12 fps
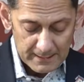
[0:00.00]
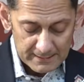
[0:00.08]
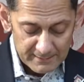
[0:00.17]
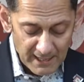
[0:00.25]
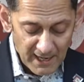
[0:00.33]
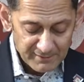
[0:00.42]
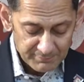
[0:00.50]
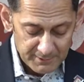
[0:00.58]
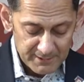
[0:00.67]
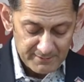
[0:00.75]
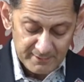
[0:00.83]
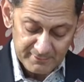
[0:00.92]
Yasmin
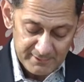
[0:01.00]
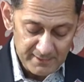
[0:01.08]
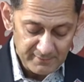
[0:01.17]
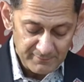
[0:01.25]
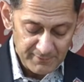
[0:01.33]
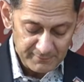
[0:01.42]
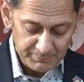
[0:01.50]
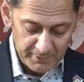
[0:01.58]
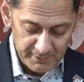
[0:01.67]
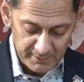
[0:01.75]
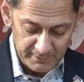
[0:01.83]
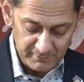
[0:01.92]
has extensive
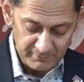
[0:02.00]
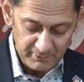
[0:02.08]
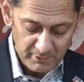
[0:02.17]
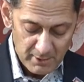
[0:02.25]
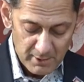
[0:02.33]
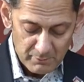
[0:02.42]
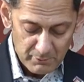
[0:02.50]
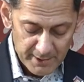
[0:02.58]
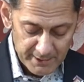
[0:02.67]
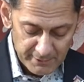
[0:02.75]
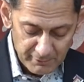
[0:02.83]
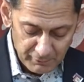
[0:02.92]
experience
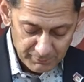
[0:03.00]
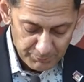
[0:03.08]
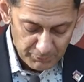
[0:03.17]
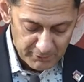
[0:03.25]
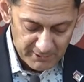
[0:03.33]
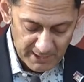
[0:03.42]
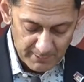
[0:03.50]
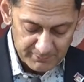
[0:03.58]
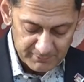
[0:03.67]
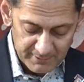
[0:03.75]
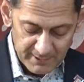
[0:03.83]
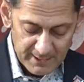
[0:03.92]
running youth
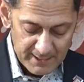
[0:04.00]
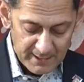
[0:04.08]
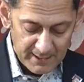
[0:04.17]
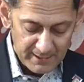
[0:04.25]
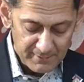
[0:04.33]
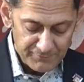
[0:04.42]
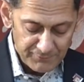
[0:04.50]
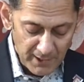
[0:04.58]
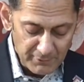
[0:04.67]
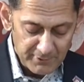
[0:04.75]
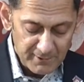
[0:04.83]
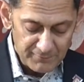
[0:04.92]
programs and
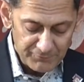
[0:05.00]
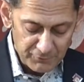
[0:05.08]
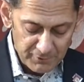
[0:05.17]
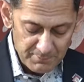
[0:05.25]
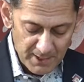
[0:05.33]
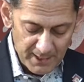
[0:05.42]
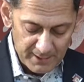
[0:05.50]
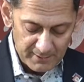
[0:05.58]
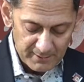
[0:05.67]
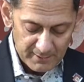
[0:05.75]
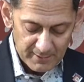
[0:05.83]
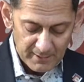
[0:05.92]
founded a food bank
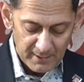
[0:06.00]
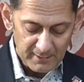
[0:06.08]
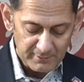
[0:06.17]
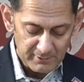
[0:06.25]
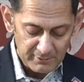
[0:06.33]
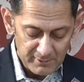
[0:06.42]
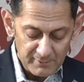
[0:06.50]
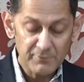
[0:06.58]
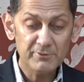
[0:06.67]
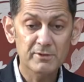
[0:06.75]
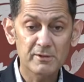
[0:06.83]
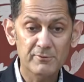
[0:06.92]
at the
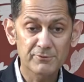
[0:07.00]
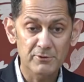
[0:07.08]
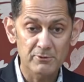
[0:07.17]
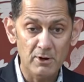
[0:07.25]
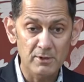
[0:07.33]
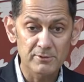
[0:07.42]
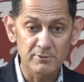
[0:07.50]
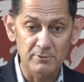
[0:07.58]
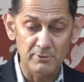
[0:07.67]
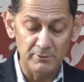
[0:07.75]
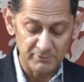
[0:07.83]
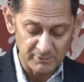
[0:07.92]
University of
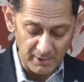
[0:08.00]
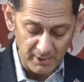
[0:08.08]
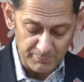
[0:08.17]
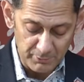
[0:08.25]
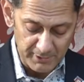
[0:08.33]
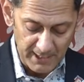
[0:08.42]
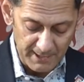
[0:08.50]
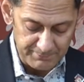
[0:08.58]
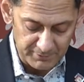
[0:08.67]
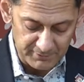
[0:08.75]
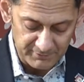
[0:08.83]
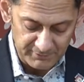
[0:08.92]
Toronto Scarborough
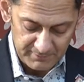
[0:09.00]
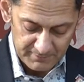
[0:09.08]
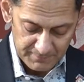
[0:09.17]
campus.